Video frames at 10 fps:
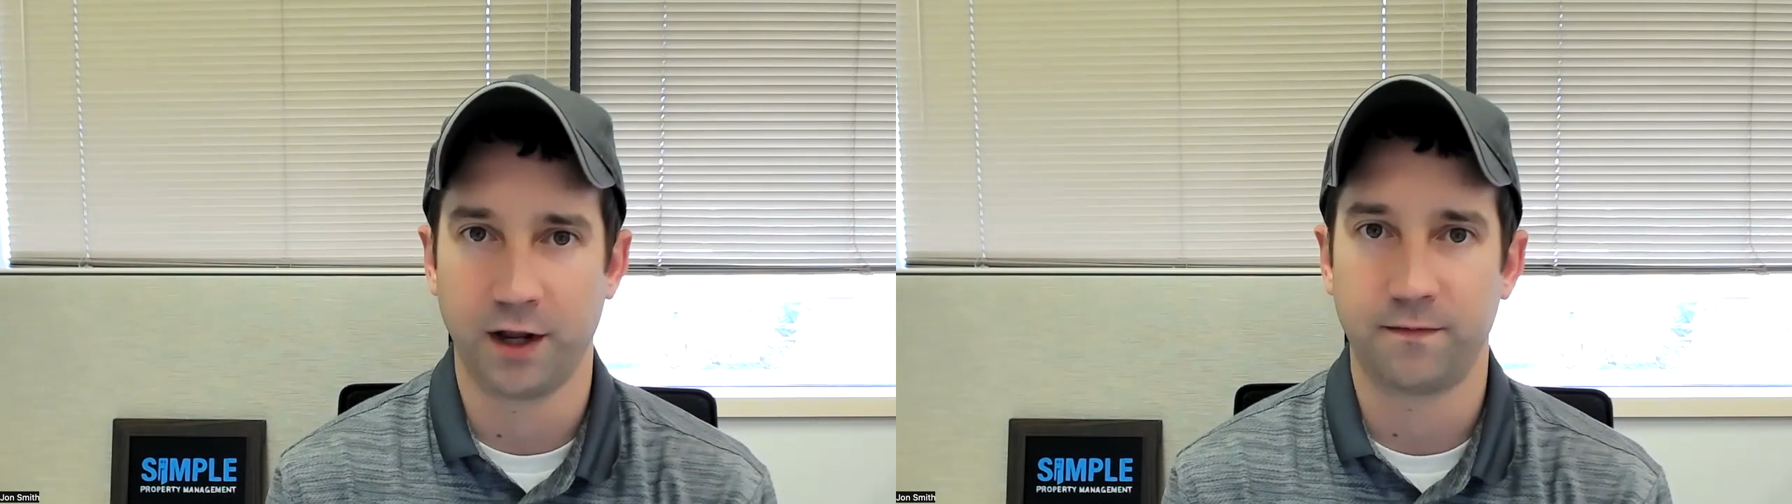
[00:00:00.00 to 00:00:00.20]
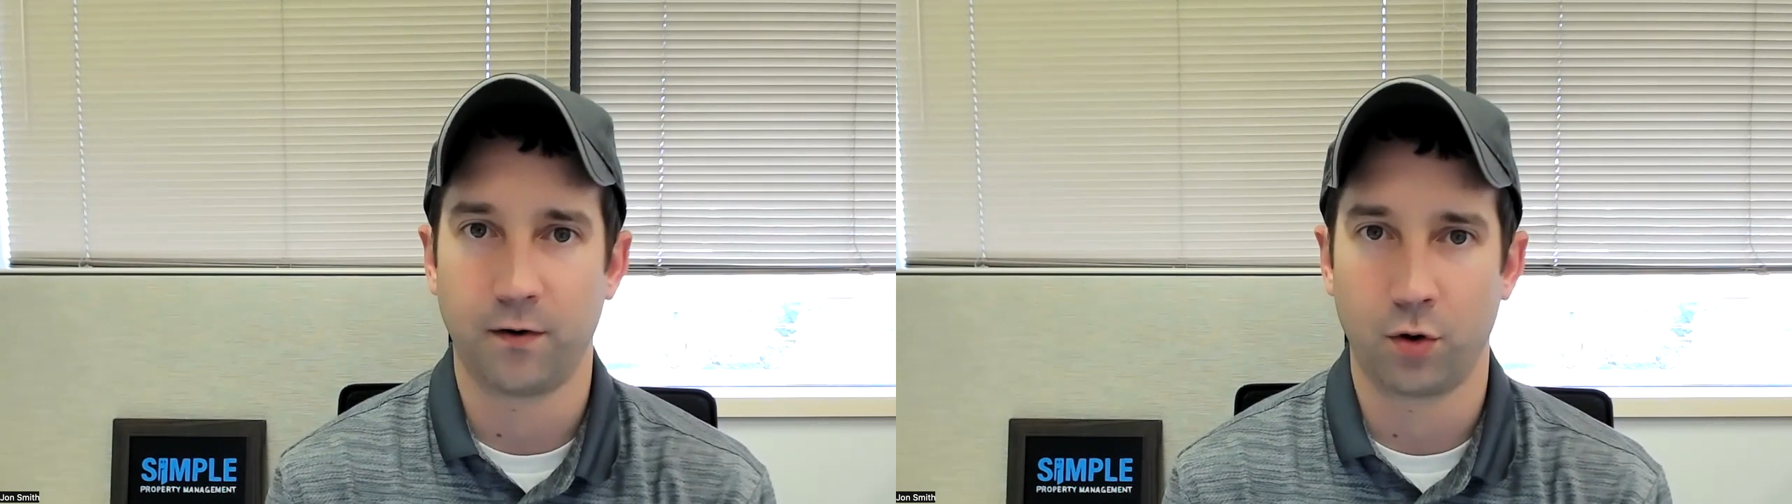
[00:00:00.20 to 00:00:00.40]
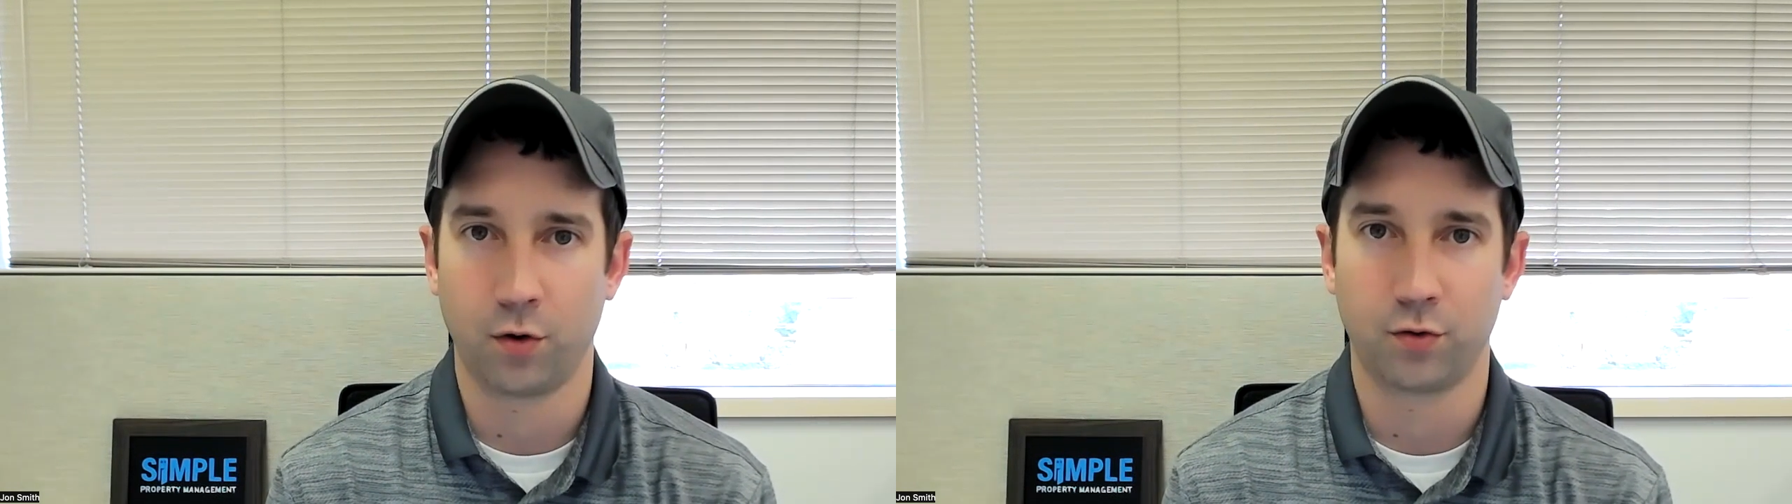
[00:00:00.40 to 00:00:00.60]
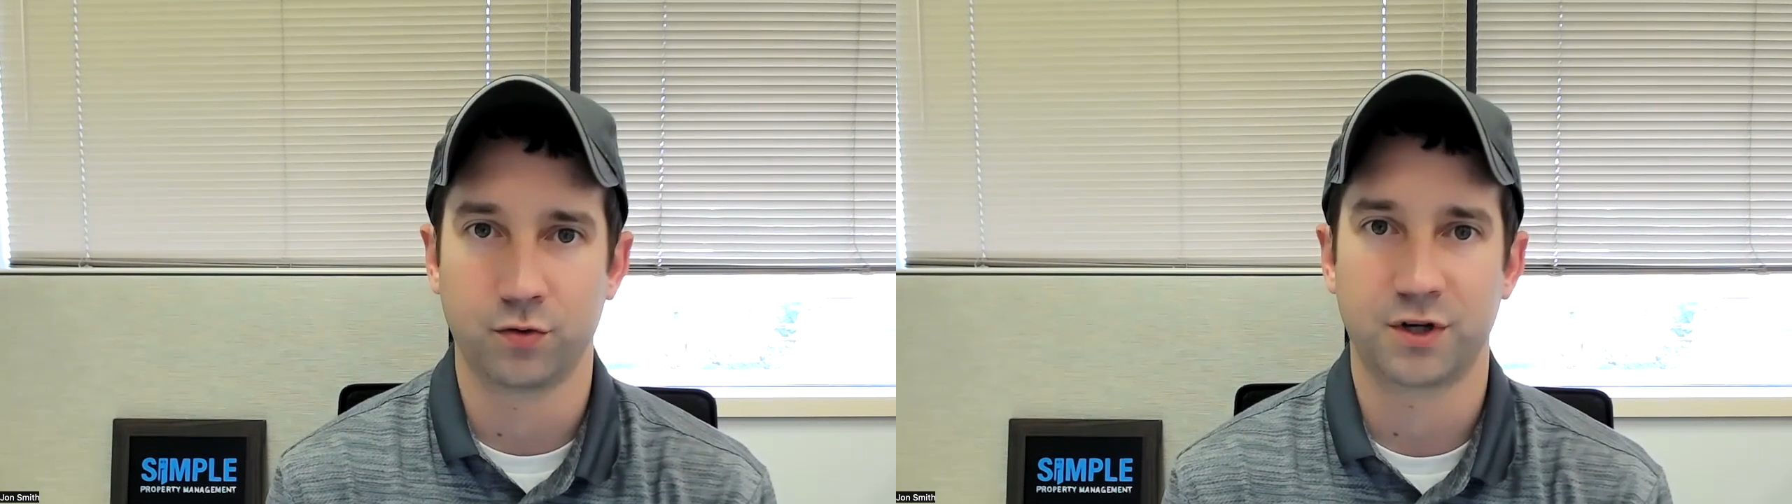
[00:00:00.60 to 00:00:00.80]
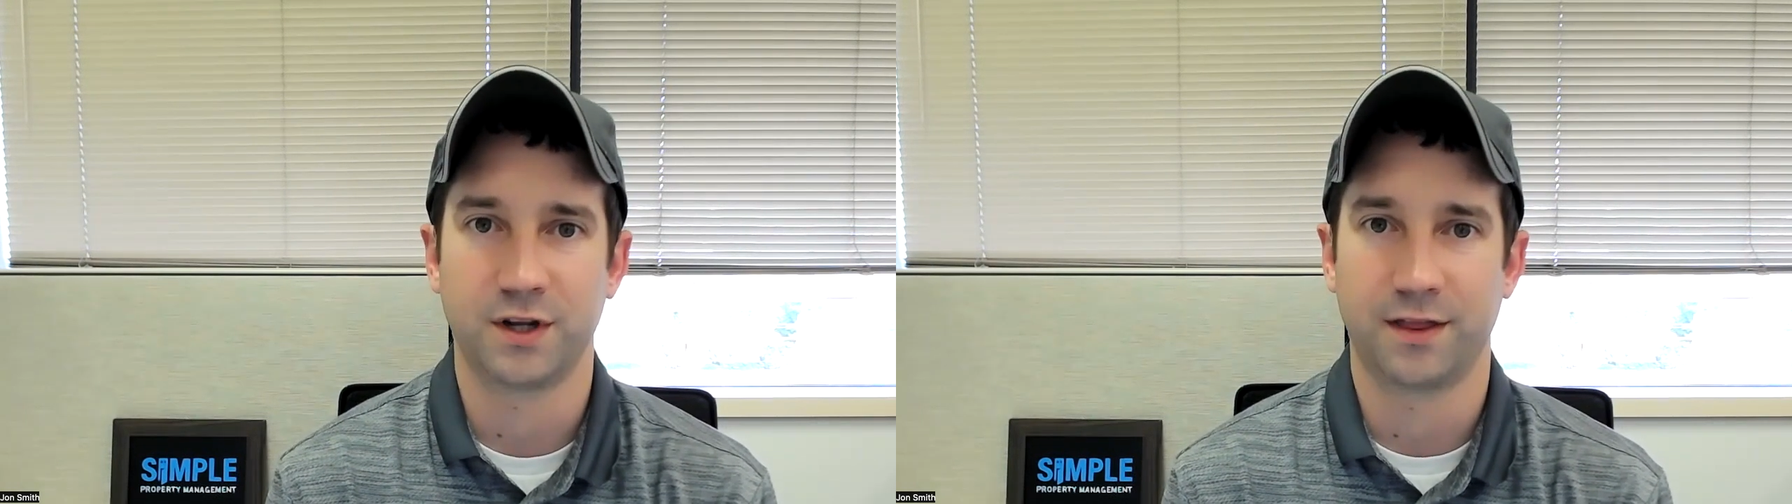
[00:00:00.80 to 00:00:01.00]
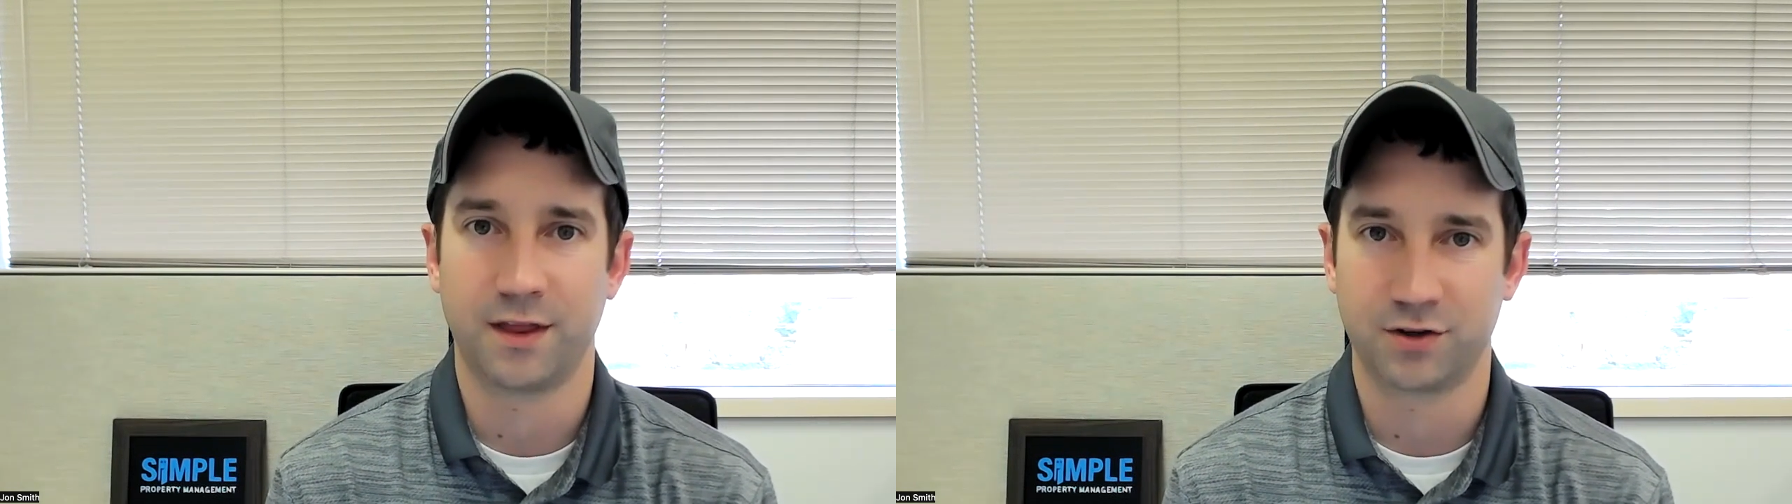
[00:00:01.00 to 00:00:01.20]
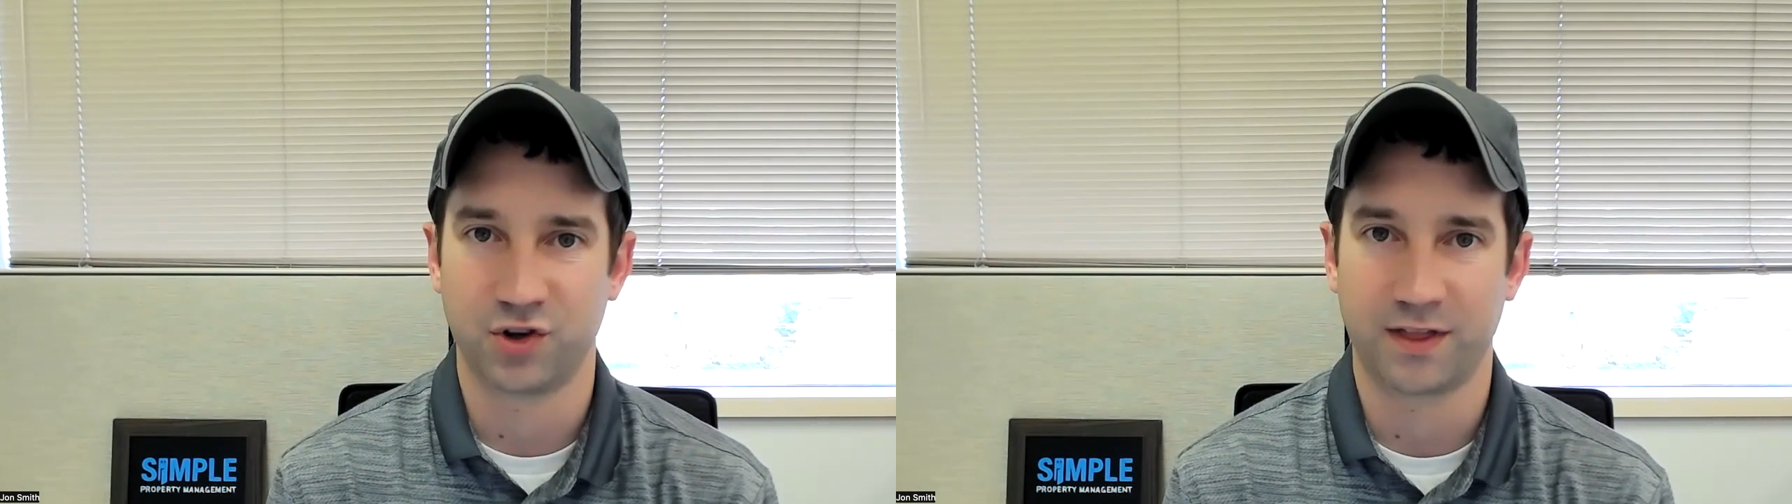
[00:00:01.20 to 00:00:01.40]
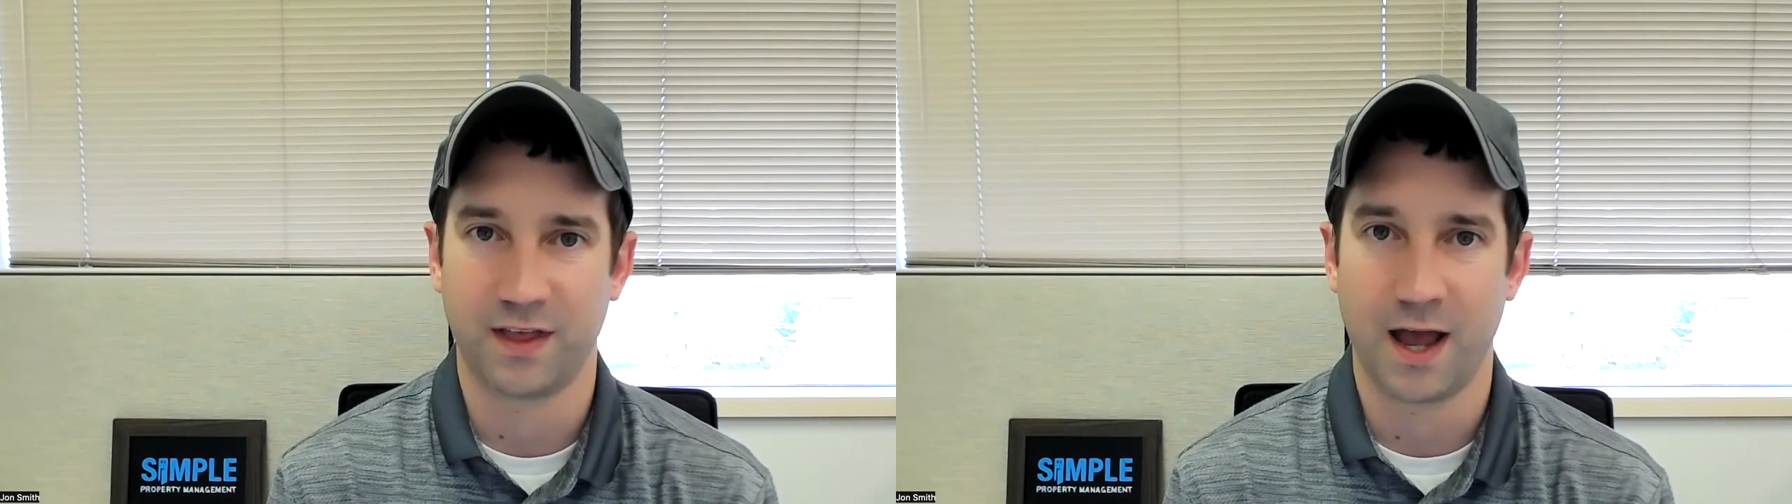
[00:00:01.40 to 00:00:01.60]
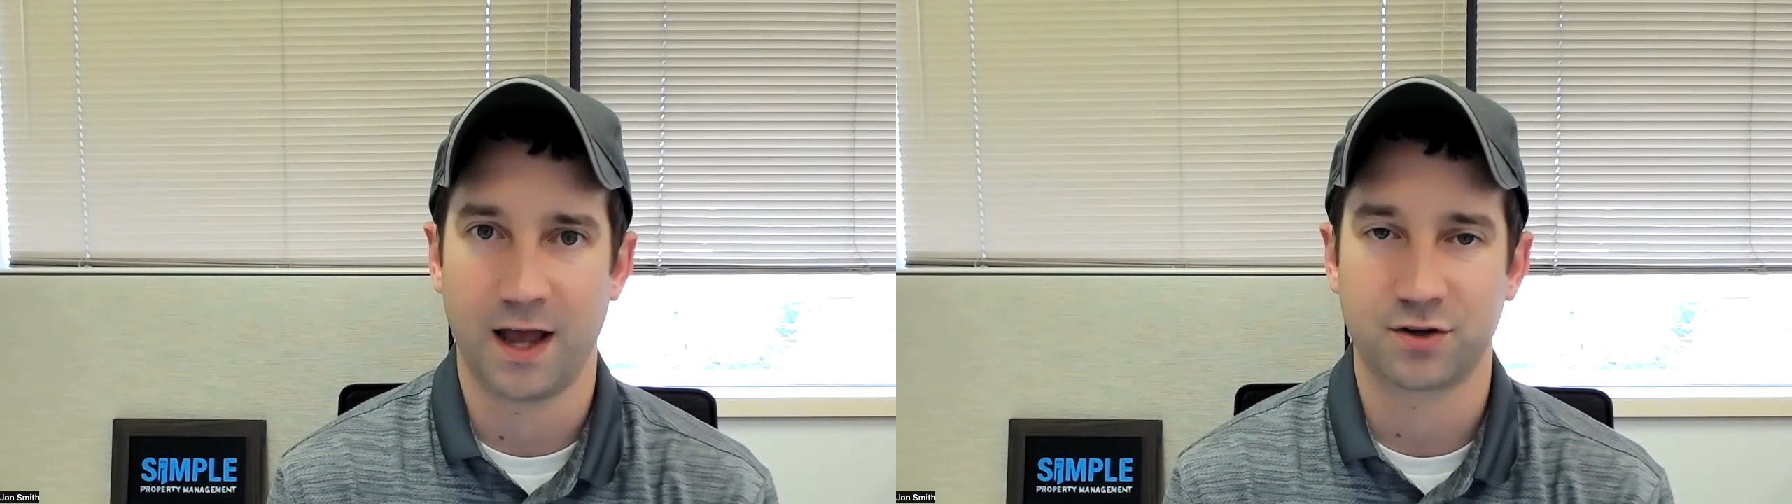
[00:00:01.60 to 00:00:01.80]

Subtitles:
photos, things like that.